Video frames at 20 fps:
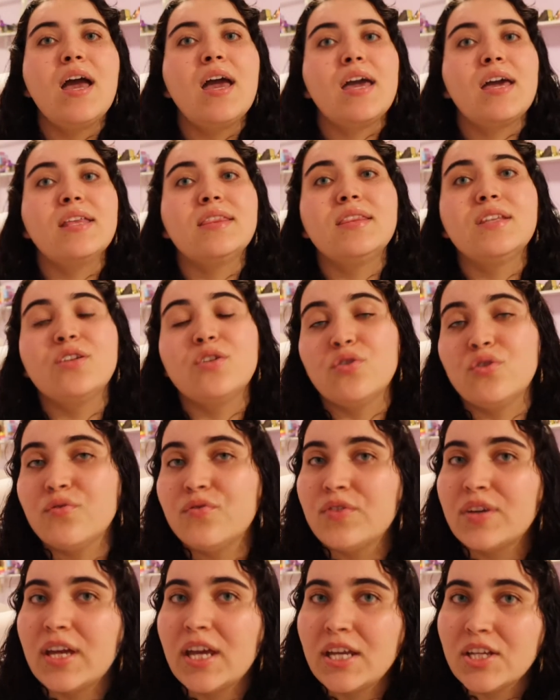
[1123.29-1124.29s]
hit the
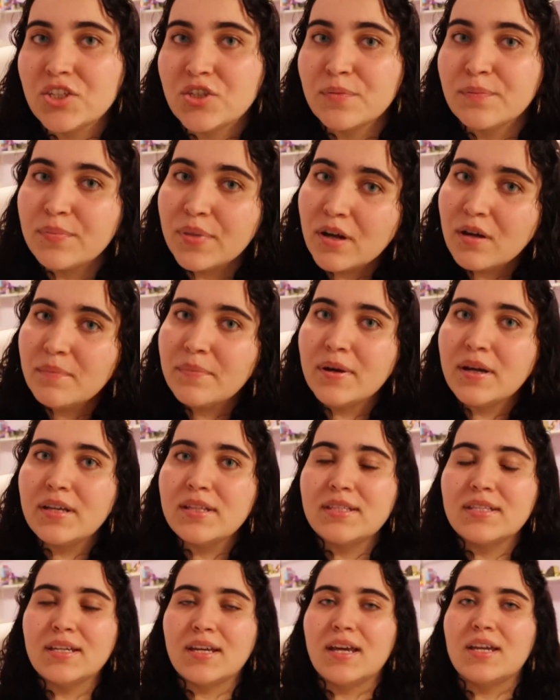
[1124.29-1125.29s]
notification bell
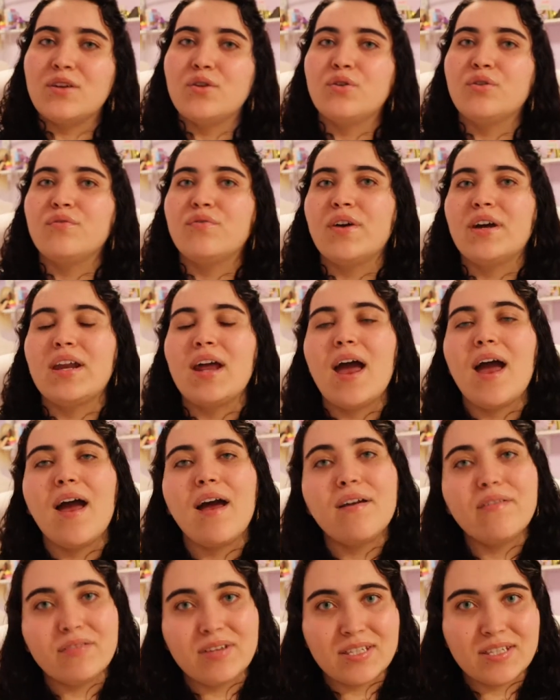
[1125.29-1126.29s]
button to get notified
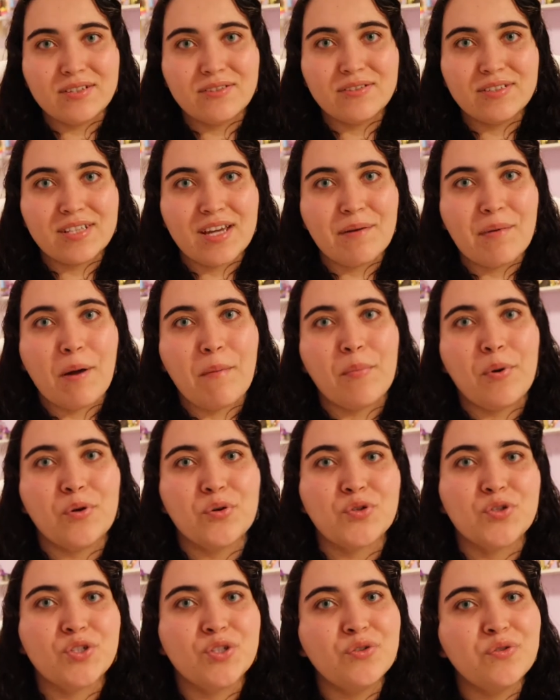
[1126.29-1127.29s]
every single time I
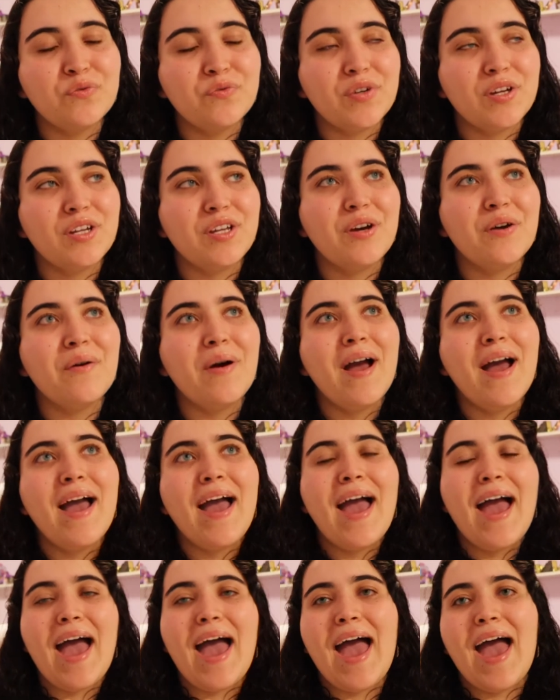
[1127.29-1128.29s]
post a new video,
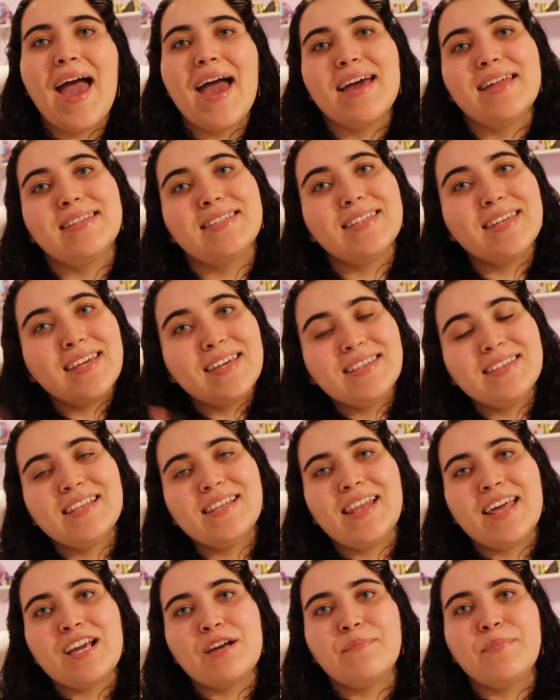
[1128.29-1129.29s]
and hit the
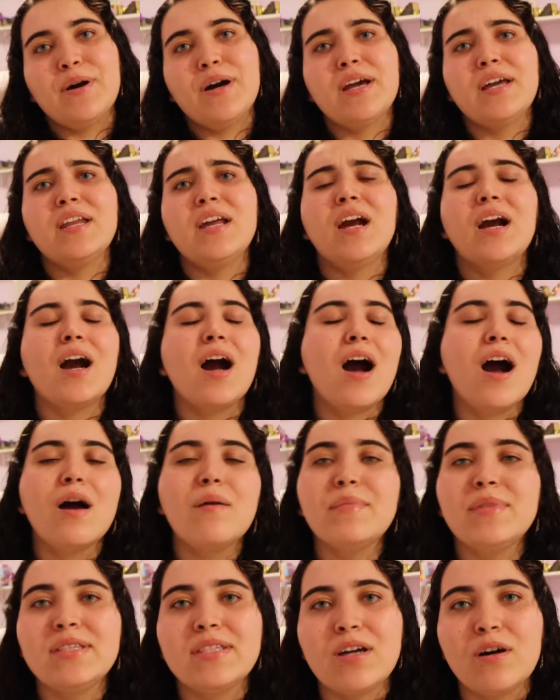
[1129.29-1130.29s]
like button and
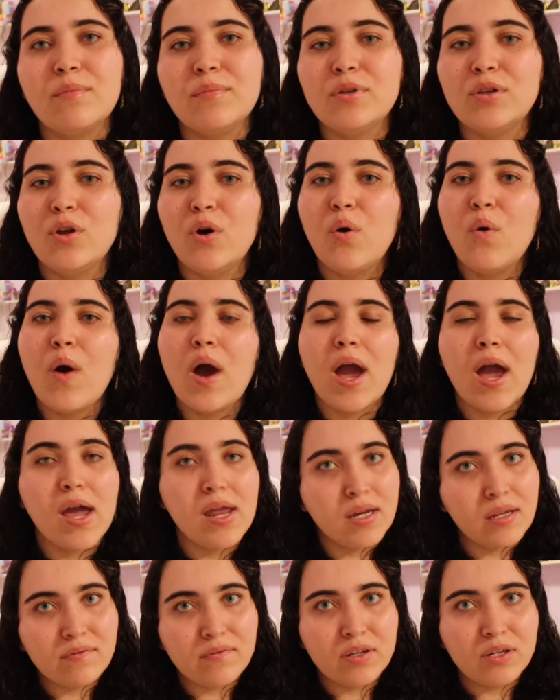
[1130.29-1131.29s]
comment down below
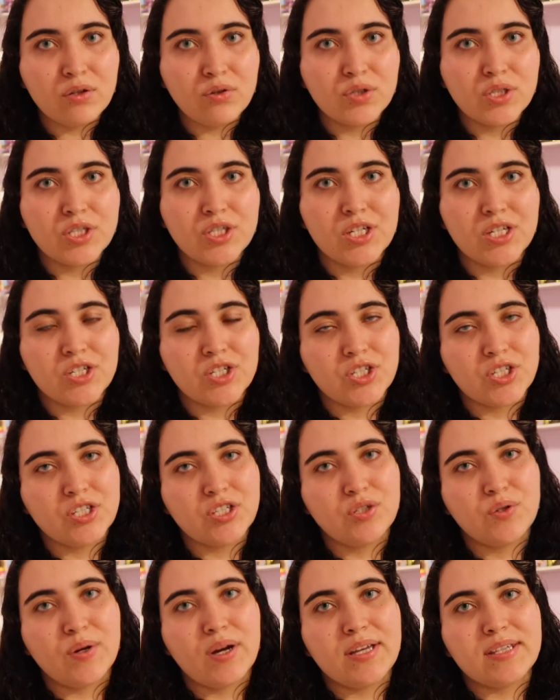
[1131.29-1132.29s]
any video
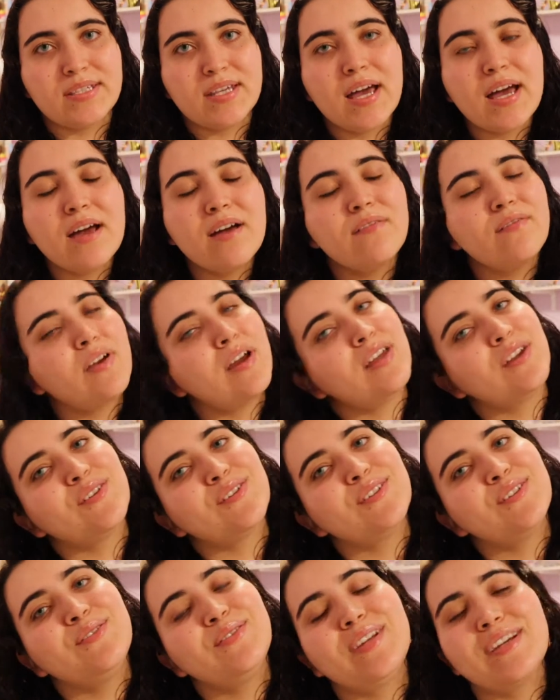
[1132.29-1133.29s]
suggestions you guys have. And I'll
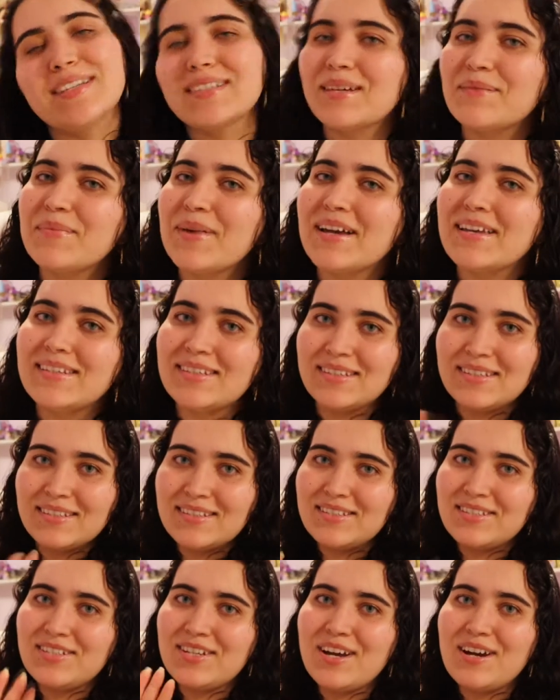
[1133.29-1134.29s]
see you next time, guys.
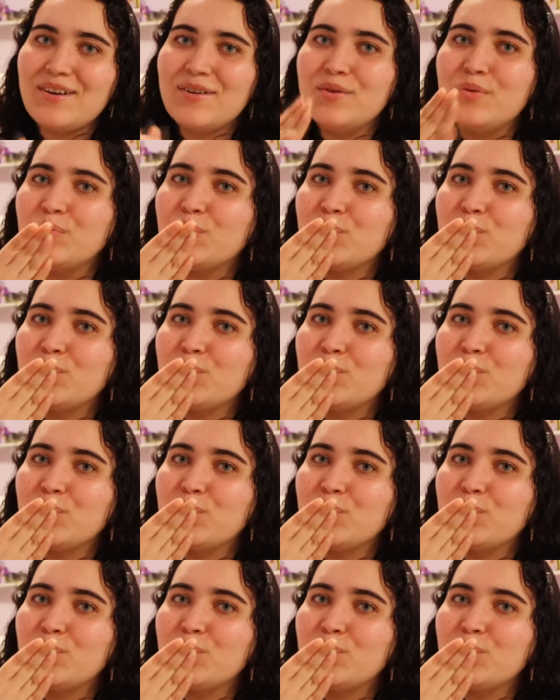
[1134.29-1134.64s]
Ciao.